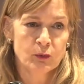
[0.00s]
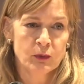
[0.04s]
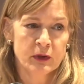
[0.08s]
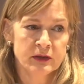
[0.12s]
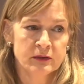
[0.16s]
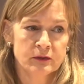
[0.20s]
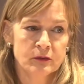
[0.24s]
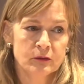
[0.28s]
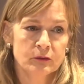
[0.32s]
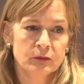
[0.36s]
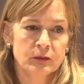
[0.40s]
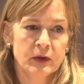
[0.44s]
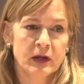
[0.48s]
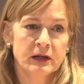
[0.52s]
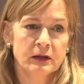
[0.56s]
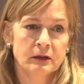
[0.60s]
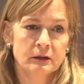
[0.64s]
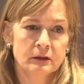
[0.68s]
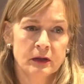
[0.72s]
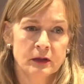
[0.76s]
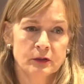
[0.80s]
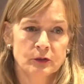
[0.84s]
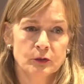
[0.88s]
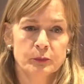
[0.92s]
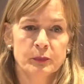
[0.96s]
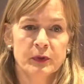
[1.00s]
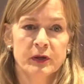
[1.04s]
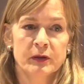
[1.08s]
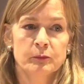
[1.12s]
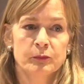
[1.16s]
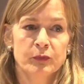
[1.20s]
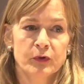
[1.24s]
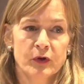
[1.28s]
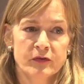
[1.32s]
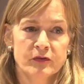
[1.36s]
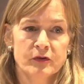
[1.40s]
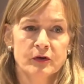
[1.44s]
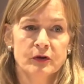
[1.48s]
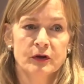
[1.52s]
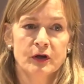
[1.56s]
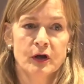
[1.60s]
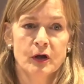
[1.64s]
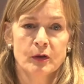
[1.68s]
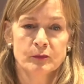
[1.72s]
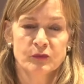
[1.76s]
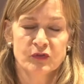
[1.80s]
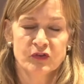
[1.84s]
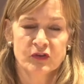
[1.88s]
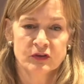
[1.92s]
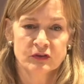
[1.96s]
when the regulator big brother
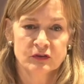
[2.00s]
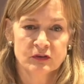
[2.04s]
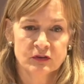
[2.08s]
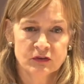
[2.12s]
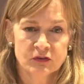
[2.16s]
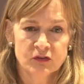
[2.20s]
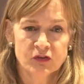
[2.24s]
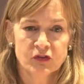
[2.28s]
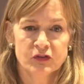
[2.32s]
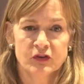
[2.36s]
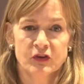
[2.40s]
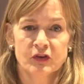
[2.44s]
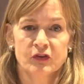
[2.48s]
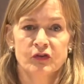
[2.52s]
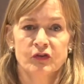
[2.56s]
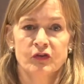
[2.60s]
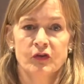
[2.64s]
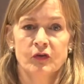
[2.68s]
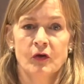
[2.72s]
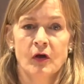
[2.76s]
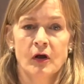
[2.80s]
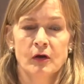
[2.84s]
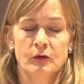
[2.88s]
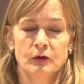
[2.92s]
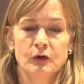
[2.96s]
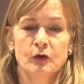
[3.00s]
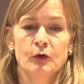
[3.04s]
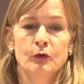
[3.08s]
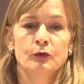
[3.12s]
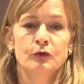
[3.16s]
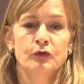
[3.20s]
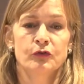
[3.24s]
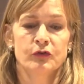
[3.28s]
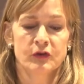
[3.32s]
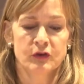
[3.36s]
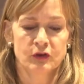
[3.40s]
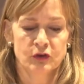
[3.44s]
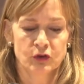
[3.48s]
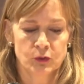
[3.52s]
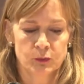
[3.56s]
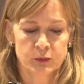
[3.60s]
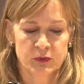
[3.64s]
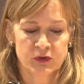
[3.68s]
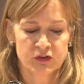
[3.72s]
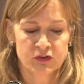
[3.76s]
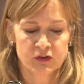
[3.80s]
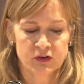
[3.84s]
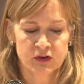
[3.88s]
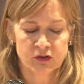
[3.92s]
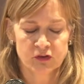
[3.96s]
comes and sticks our nose in your
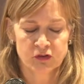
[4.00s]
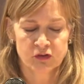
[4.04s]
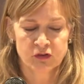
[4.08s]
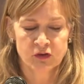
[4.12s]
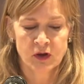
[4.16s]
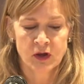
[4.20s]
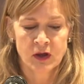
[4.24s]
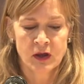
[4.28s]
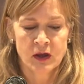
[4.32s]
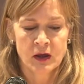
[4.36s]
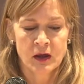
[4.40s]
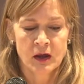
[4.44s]
business.